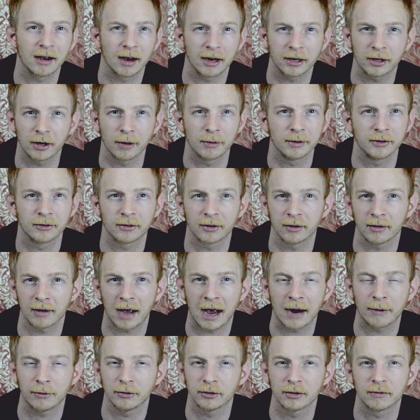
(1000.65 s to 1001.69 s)
I go into
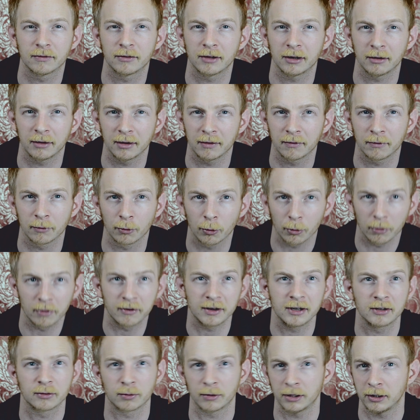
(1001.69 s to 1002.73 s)
hours of theory from all of
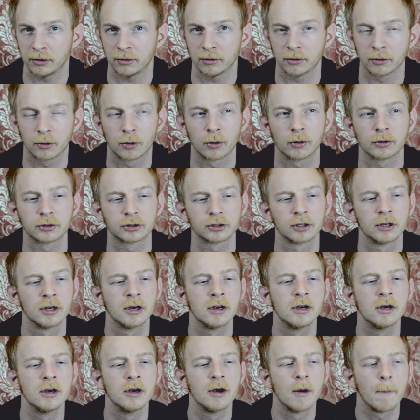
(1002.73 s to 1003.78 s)
these when you do the course.
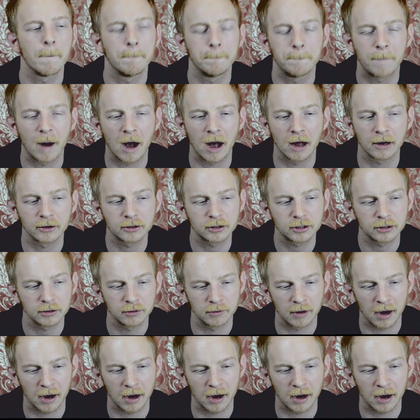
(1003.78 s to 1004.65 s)
But